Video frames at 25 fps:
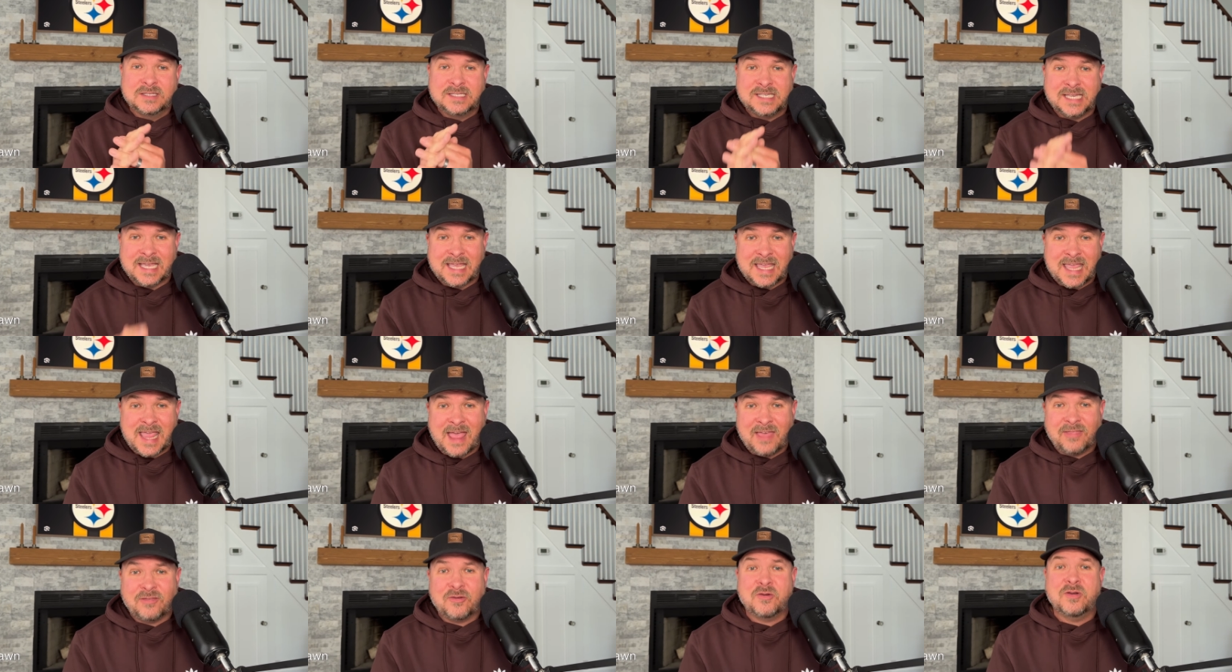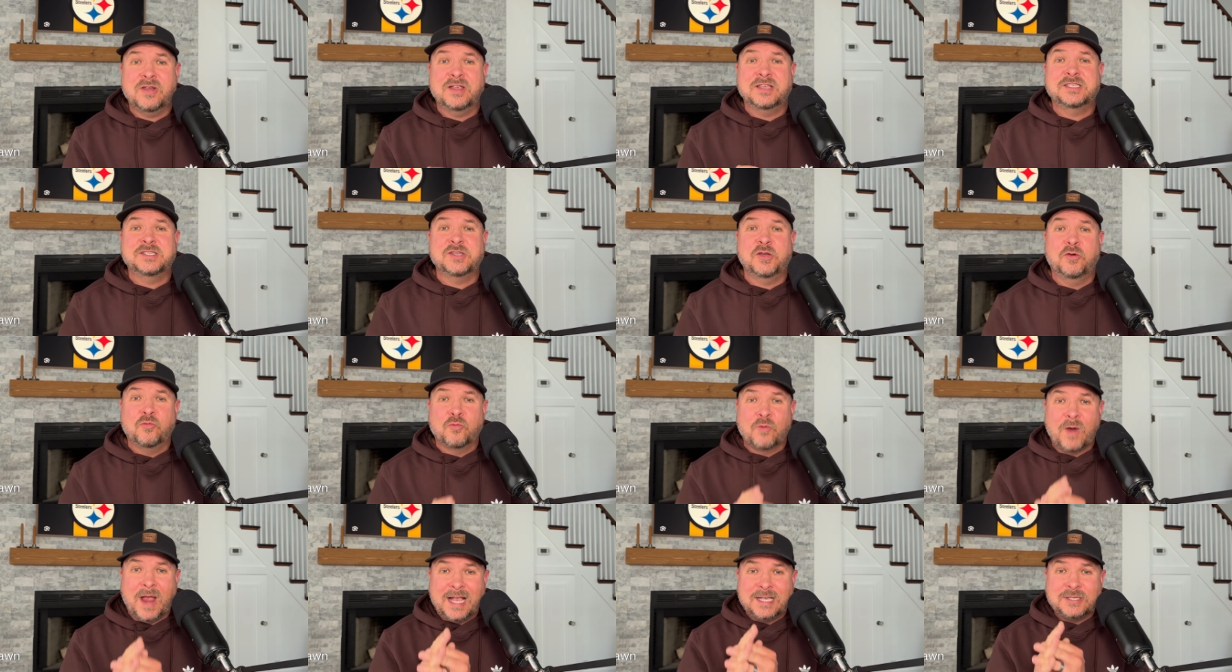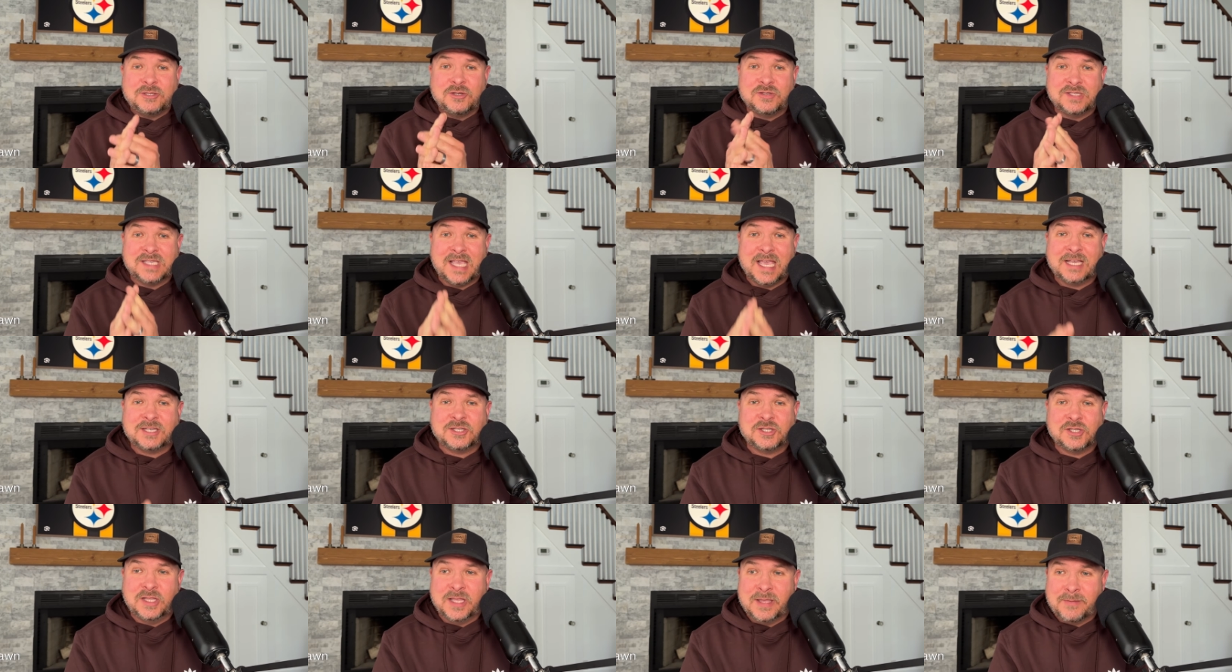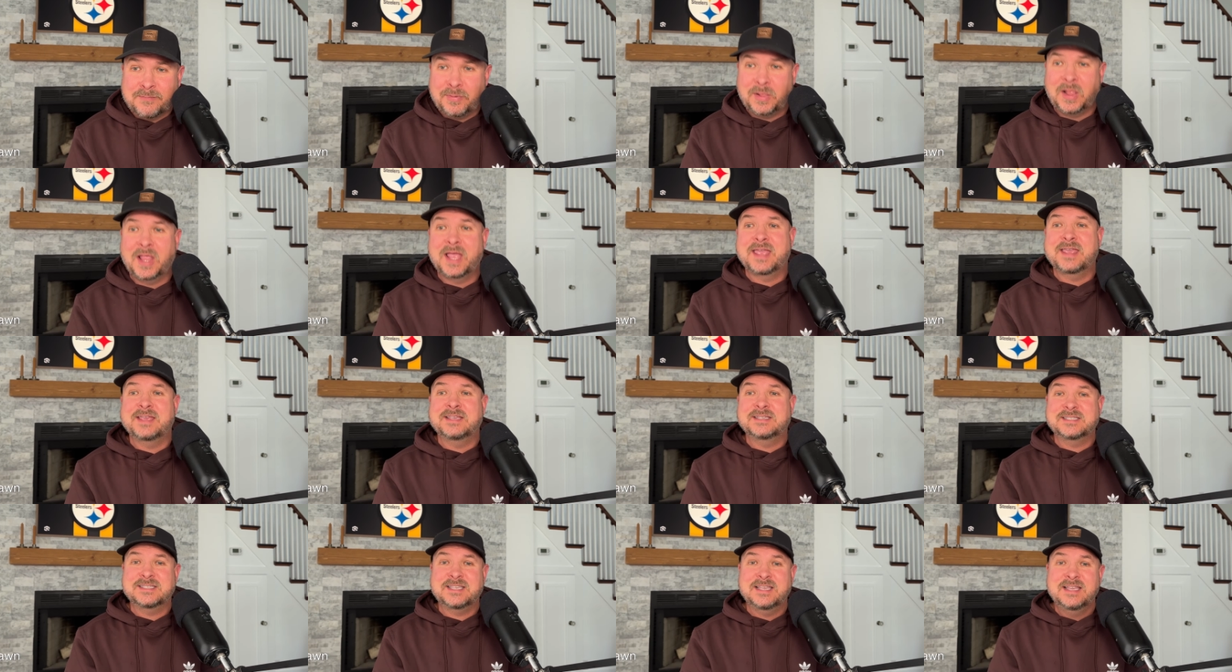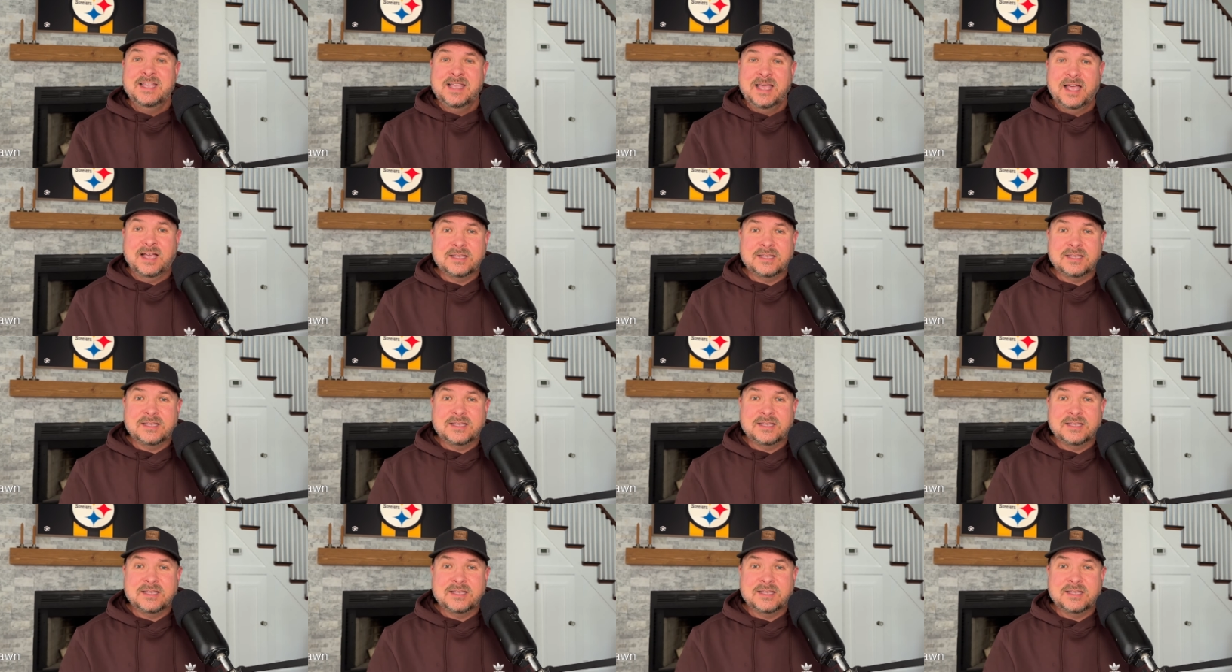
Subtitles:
together until Rodgers actually plays,